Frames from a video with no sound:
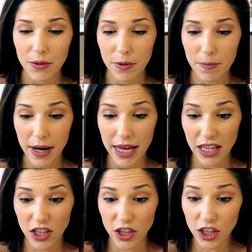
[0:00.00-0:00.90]
make
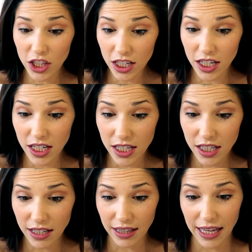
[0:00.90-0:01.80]
it look
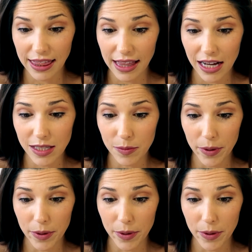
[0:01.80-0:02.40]
like that.